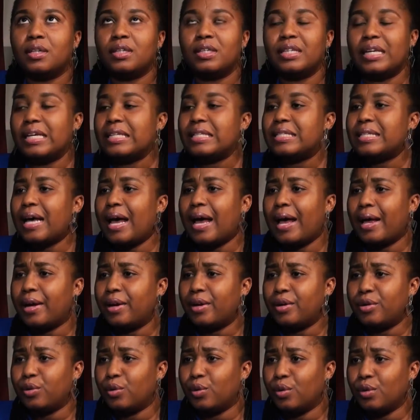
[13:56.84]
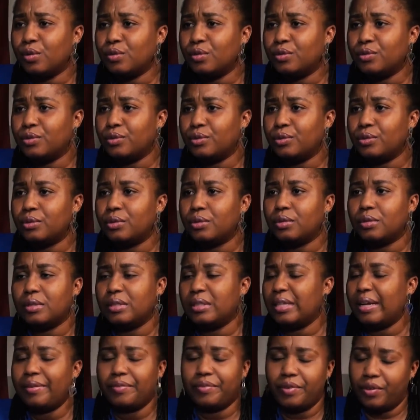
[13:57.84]
get tired of.
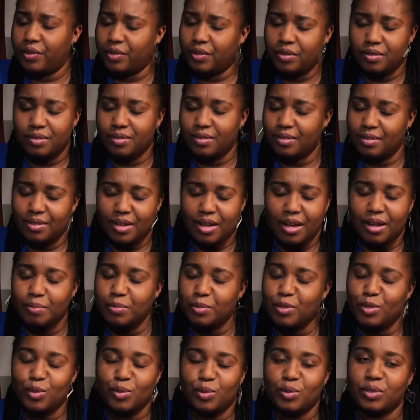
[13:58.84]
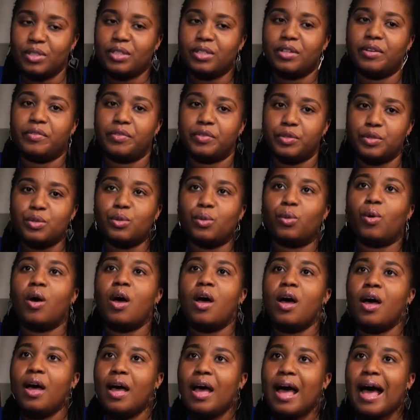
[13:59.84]
Never. Absolutely never. So
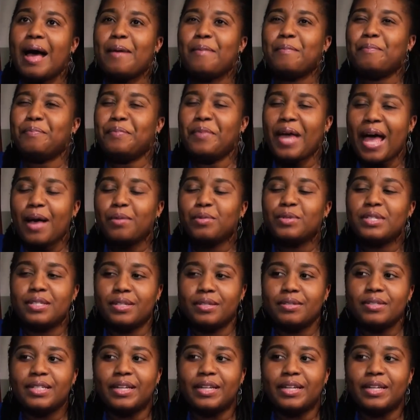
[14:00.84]
I would still